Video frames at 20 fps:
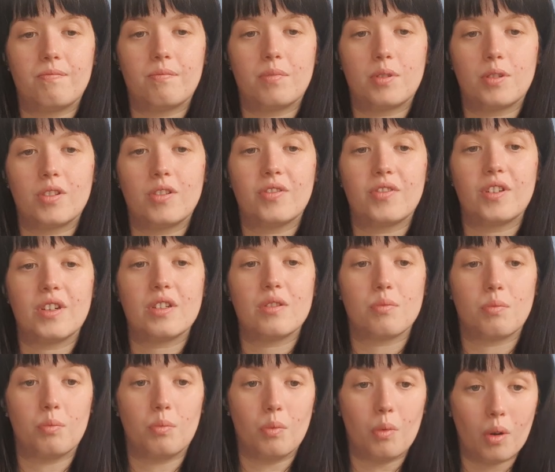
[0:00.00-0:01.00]

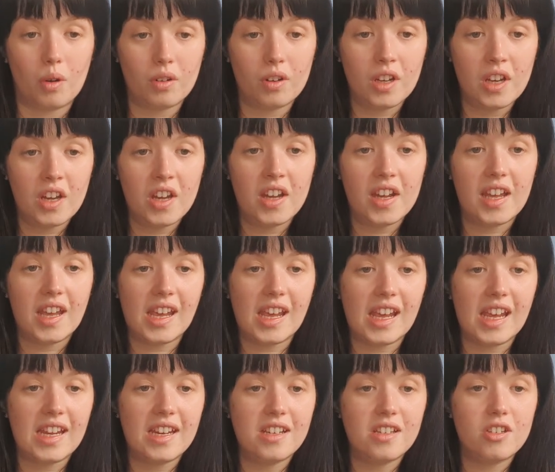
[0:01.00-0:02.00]
prophase 1,
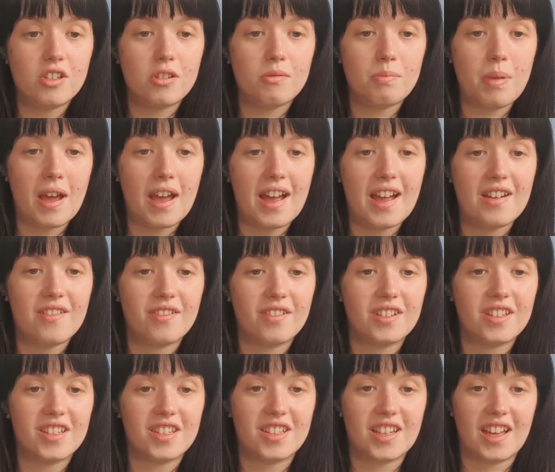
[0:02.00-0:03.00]
each
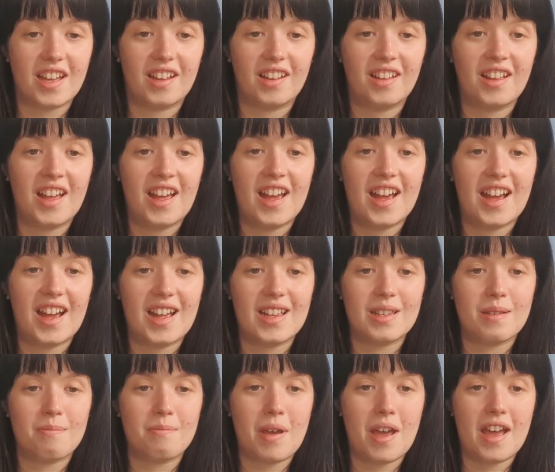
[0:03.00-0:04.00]
parent cell
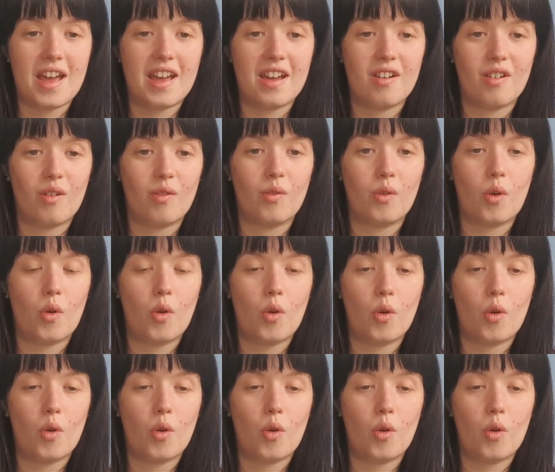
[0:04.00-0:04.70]
has a pair of